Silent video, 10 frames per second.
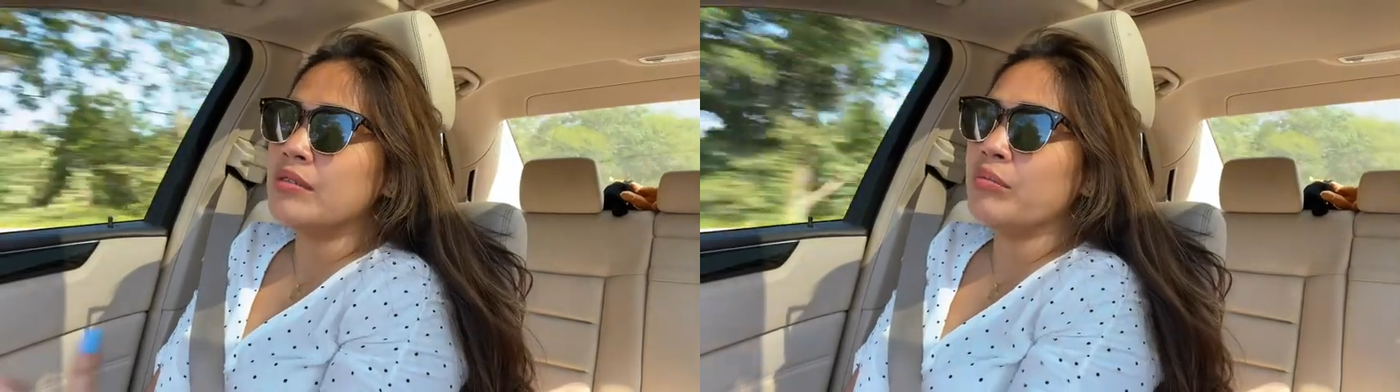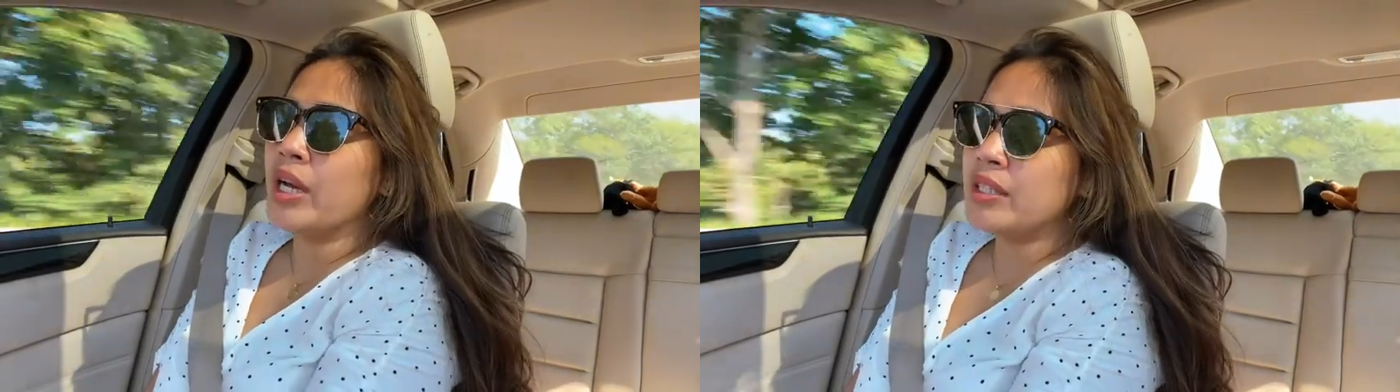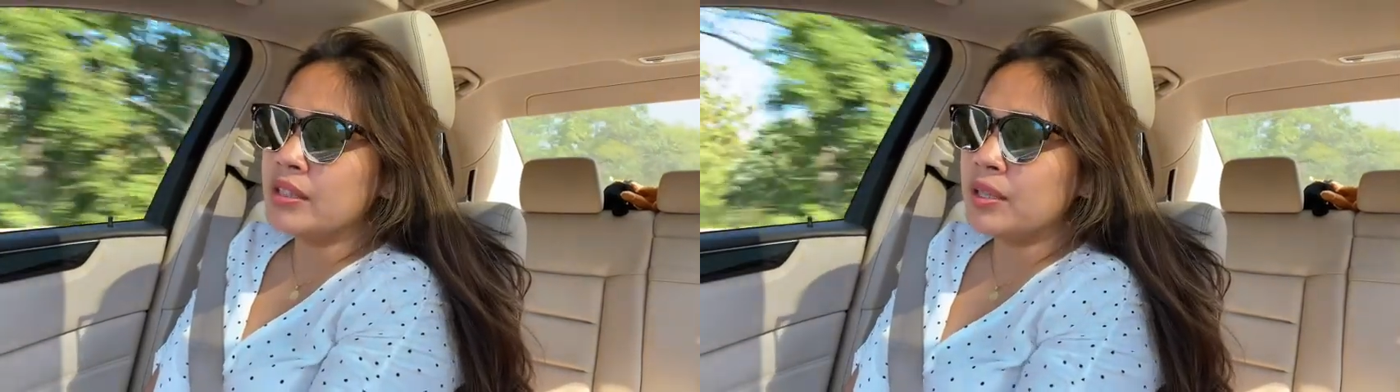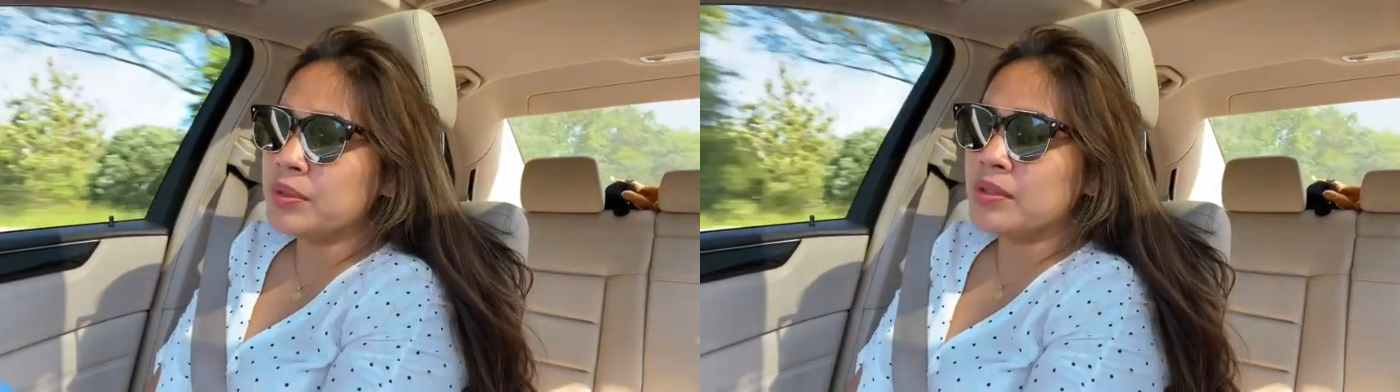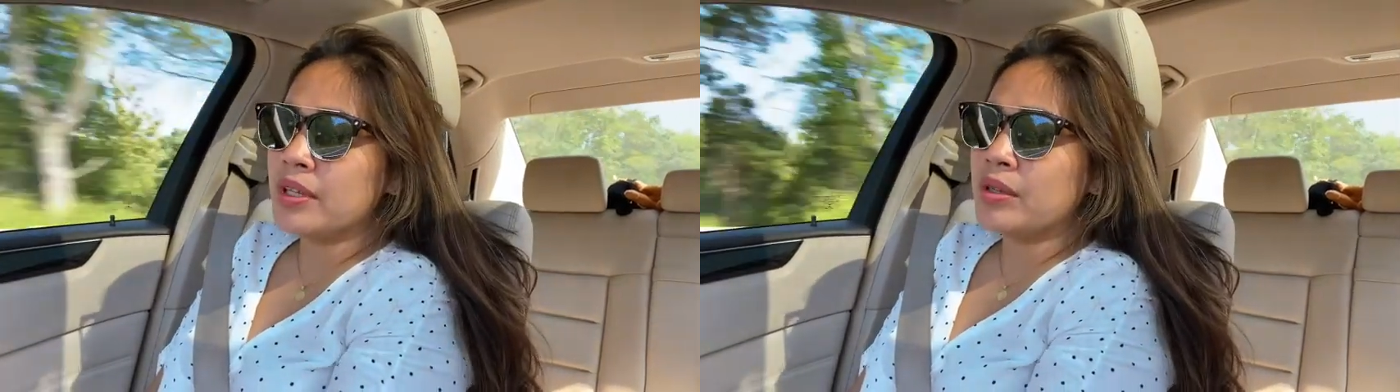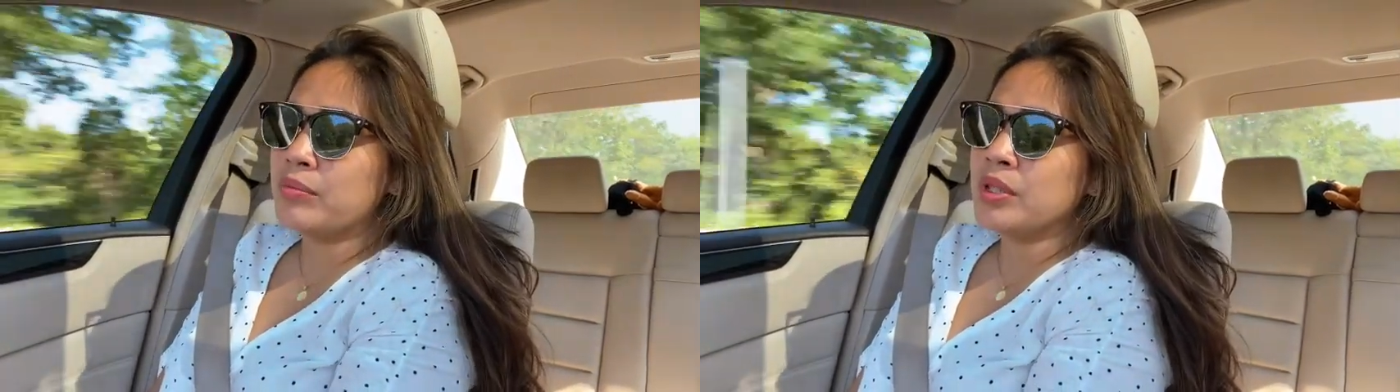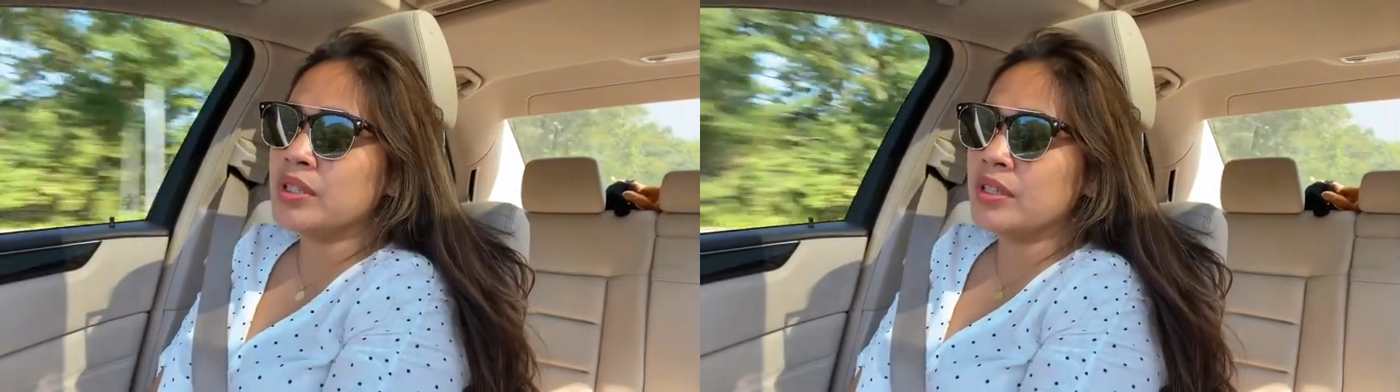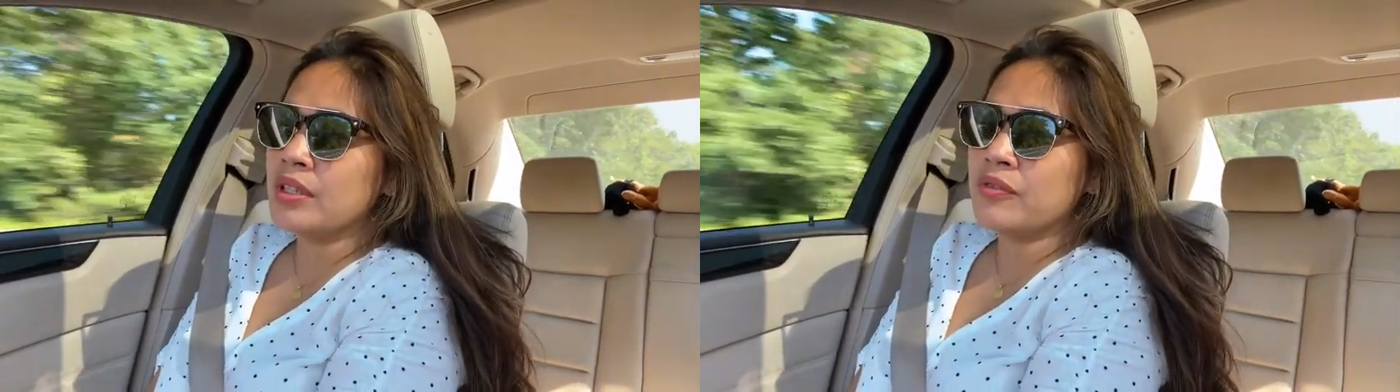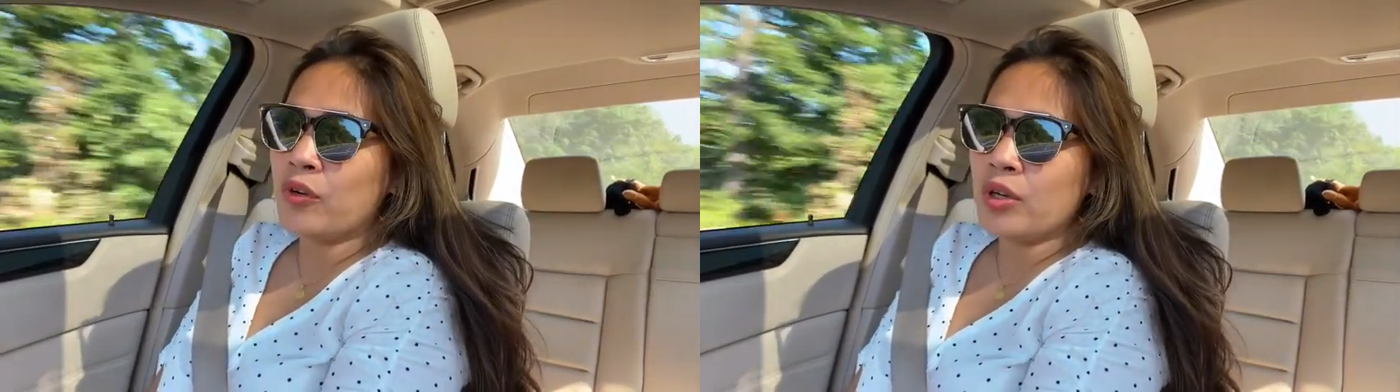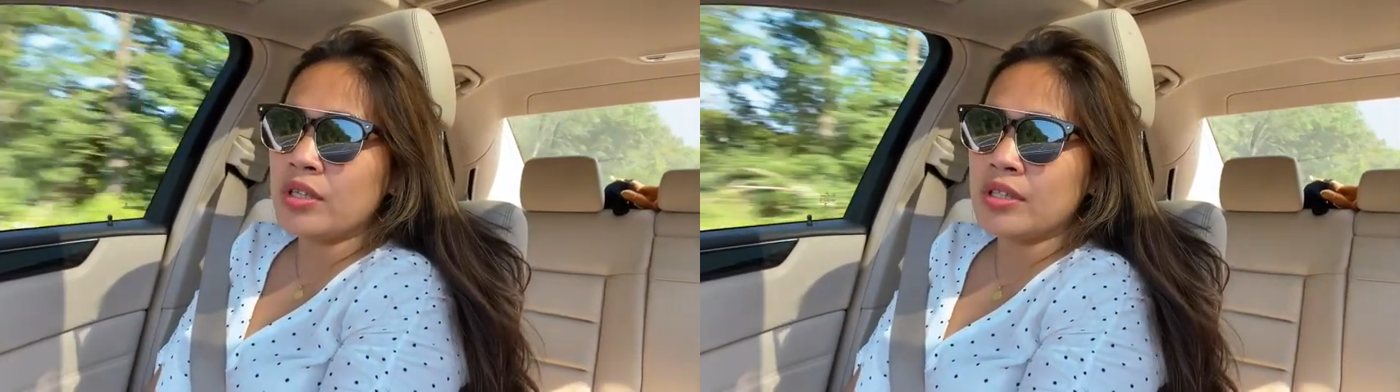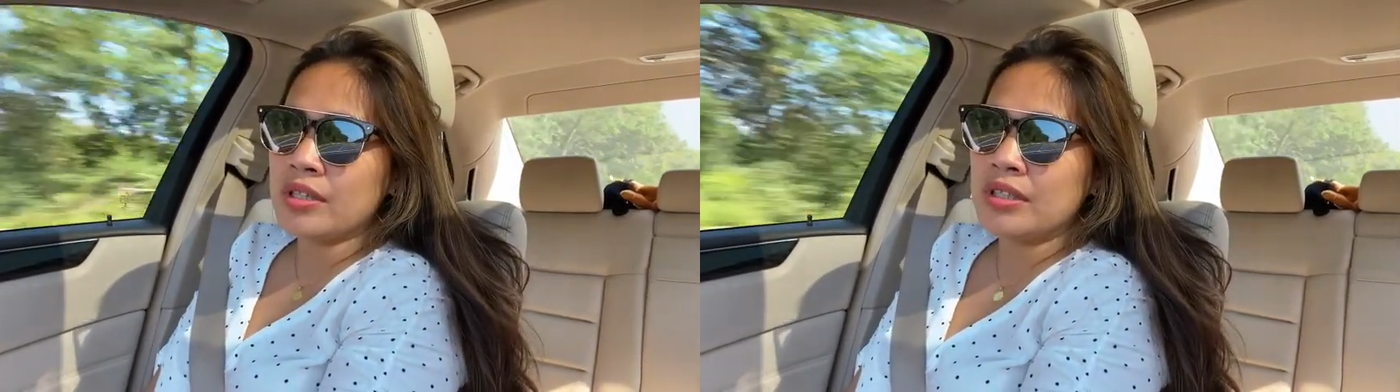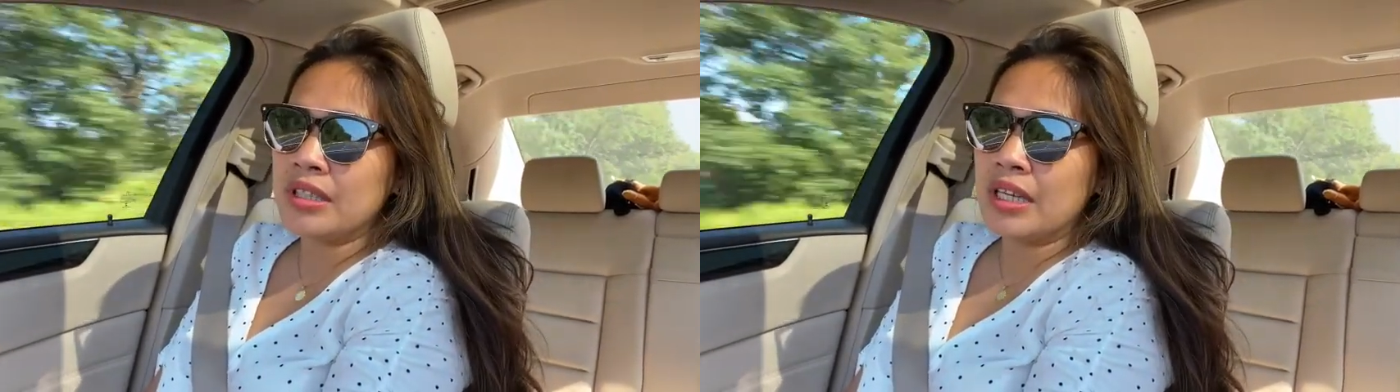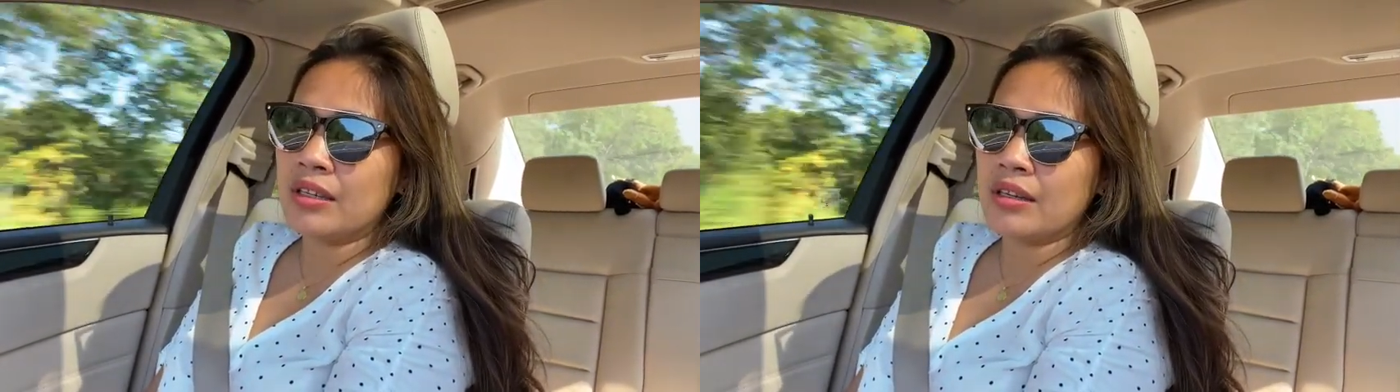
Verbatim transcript: my tips, like, basically, first is like